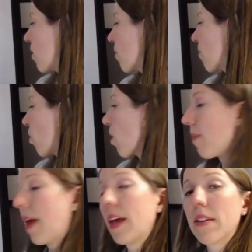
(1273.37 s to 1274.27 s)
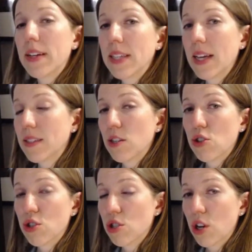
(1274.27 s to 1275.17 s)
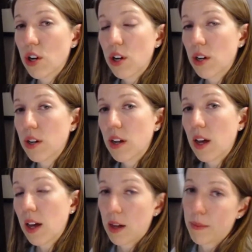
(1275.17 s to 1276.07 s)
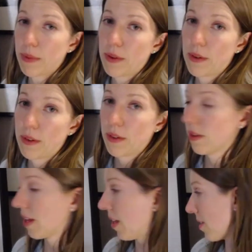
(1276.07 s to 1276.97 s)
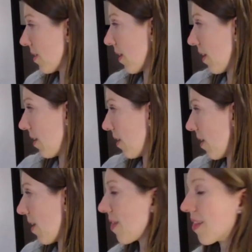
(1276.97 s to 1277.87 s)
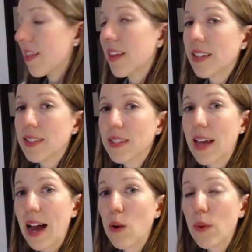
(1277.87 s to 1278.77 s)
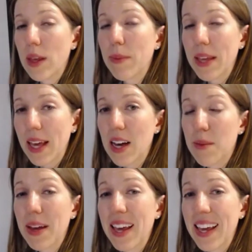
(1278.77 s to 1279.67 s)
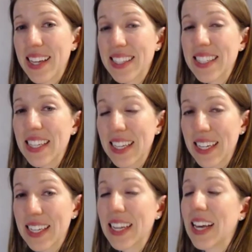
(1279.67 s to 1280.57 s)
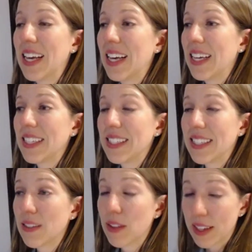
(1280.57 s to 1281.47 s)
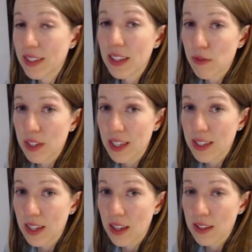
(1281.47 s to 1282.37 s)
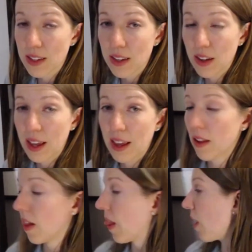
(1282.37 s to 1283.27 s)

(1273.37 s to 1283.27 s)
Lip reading: your poor pancreas has to churn up the insulin. And this is how we become insulin resistant, okay?